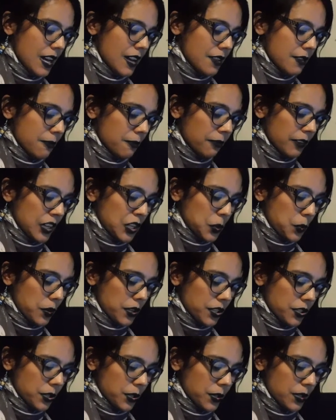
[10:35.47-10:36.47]
The French were
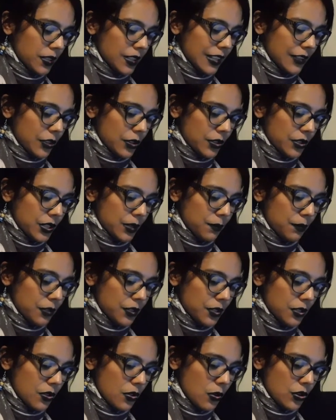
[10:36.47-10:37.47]
certain that their simple
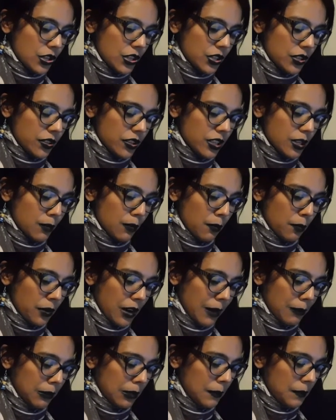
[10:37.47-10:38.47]
solution to the double
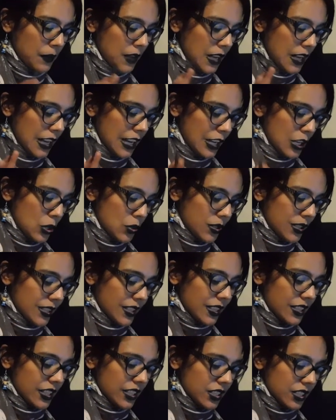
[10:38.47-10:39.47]
problem, using
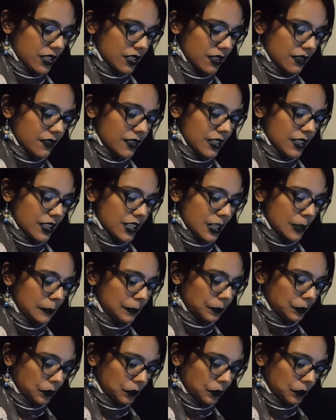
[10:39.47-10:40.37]
the digestive system